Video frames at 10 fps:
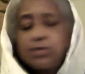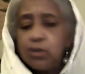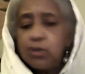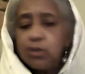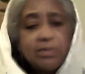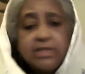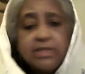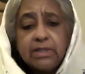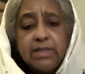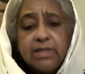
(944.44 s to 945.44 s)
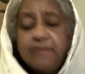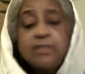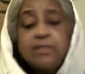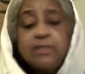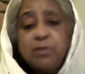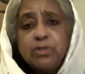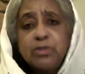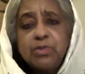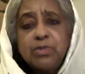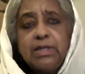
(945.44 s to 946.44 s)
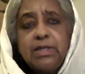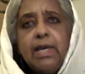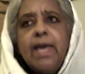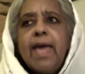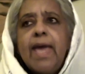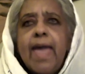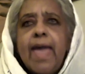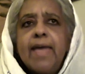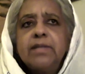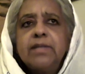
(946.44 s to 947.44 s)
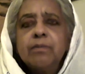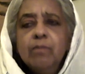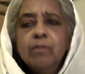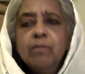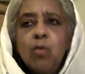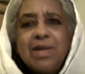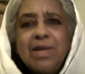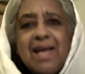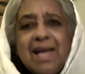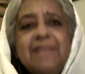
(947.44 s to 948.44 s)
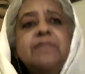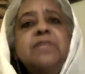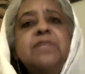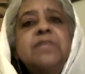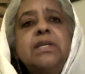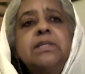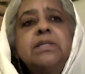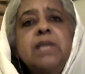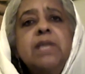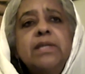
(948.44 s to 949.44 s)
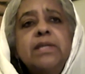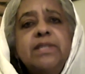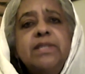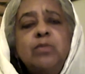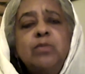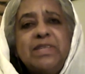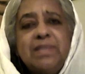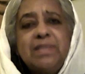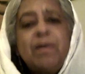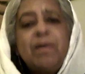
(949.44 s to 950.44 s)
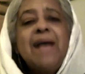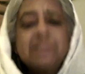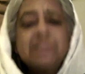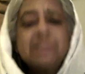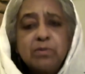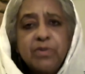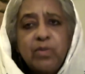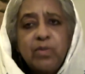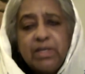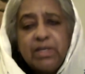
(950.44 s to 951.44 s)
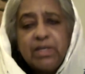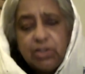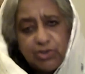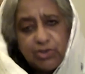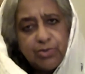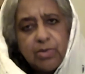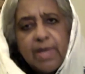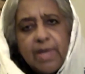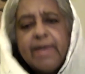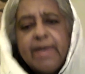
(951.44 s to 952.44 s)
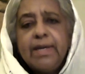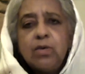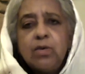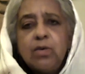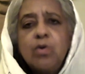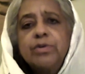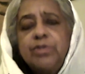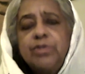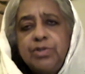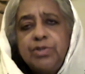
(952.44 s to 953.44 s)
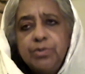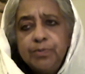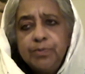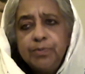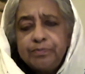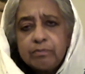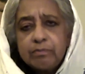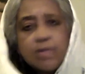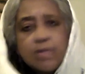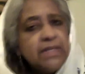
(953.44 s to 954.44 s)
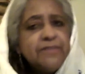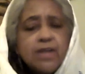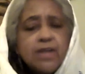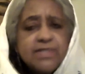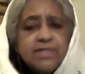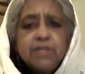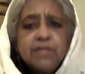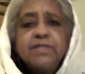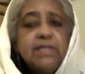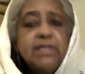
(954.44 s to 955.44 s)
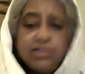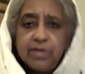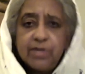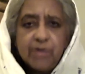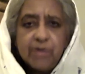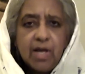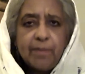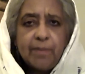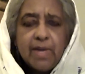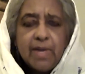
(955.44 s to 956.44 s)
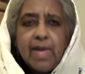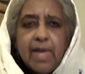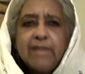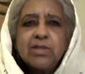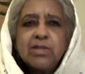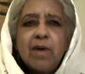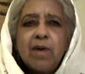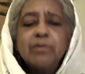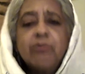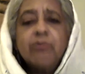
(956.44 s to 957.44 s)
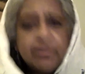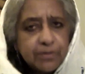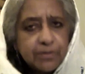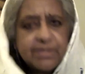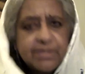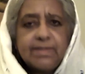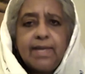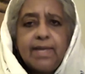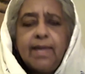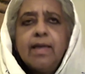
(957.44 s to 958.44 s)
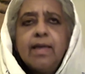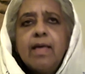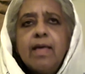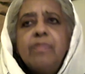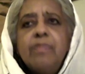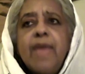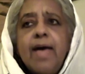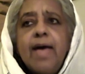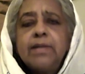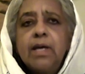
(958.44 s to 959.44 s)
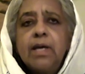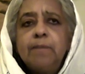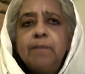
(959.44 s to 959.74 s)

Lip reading: socio-politically, even spiritually, and what kinds of things did we see possible that we could do in order to lift ourselves and each other up. And so I'm grateful to say that